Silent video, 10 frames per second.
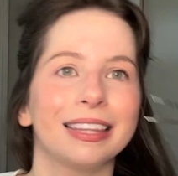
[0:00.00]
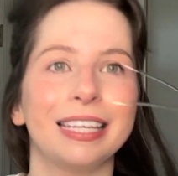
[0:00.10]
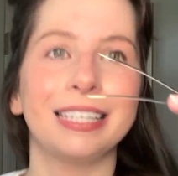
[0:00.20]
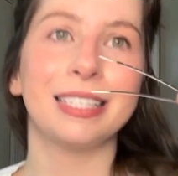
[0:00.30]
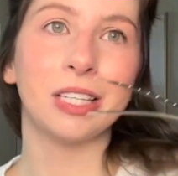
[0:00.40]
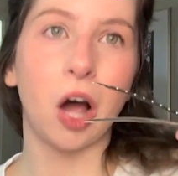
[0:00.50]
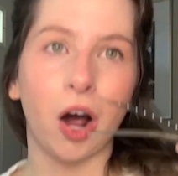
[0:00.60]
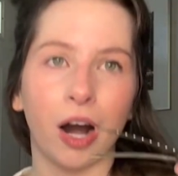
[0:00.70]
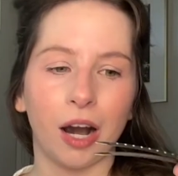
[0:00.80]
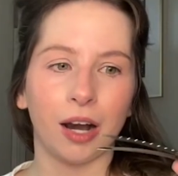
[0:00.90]
These
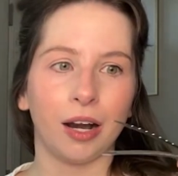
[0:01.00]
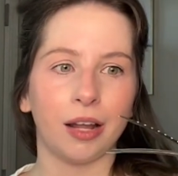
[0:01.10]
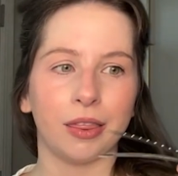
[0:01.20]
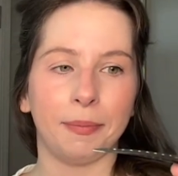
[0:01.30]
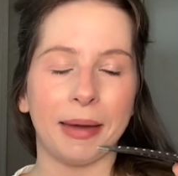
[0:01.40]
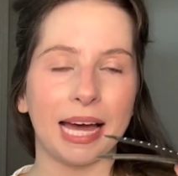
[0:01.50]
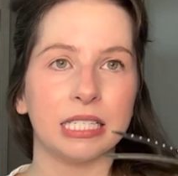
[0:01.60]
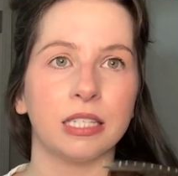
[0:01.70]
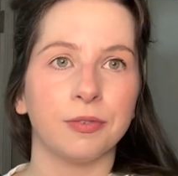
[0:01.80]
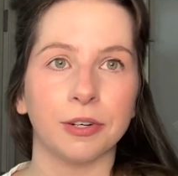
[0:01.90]
are the
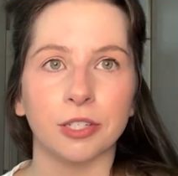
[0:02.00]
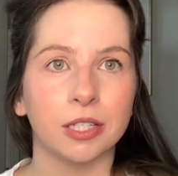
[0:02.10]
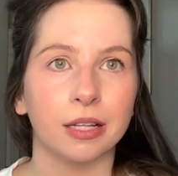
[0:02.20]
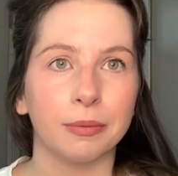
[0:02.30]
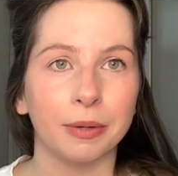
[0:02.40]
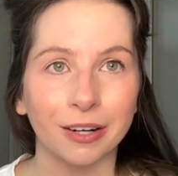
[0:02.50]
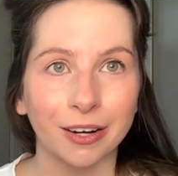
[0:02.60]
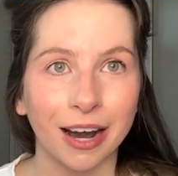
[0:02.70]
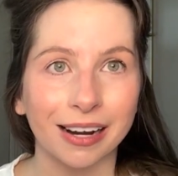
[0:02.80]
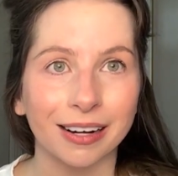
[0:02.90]
best for just clipping
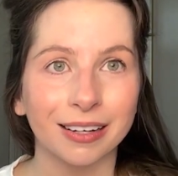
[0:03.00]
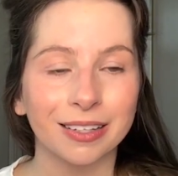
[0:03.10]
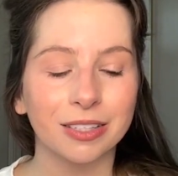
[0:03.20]
your hair.